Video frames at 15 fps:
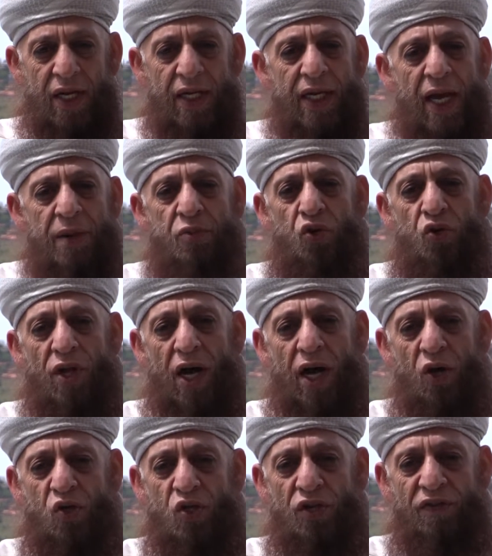came to the
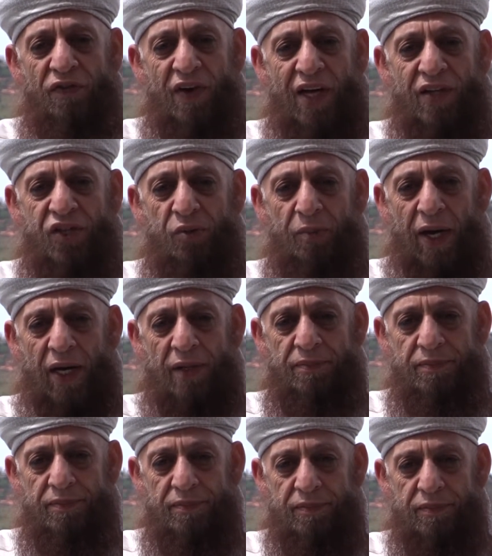house of Fatima
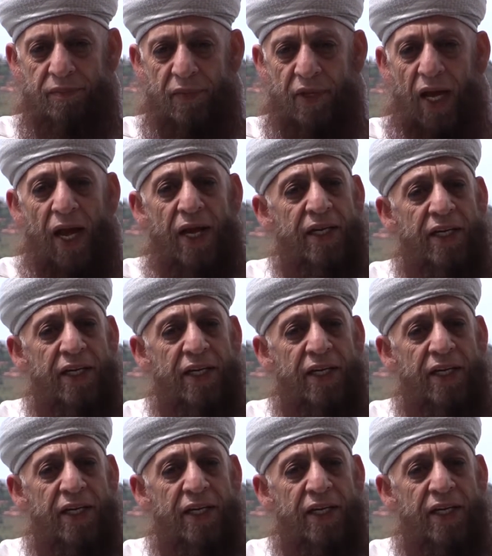and